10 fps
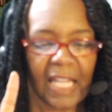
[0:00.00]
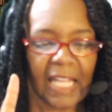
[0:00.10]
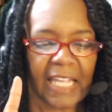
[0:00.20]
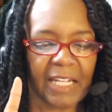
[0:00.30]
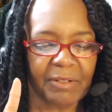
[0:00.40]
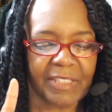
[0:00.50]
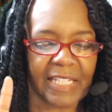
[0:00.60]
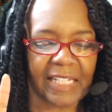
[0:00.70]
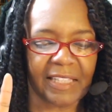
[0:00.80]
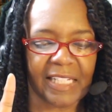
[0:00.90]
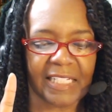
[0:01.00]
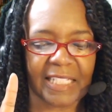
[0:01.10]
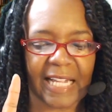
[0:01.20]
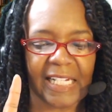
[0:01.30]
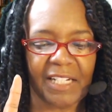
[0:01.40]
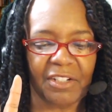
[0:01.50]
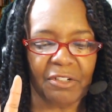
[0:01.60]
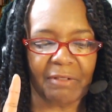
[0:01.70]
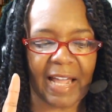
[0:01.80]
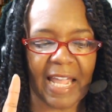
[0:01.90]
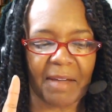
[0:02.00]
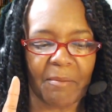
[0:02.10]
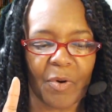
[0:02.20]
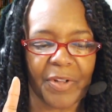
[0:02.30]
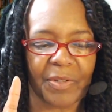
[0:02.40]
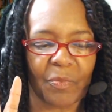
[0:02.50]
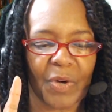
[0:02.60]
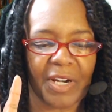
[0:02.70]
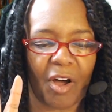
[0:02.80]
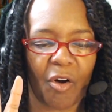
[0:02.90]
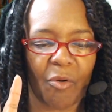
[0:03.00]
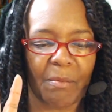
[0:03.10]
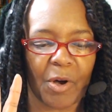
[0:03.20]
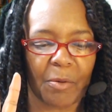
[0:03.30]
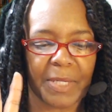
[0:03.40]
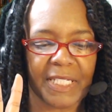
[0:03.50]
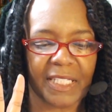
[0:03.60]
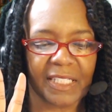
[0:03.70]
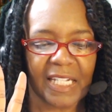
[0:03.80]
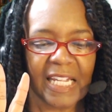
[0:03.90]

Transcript: He would say things like he knew I had more than one whole moment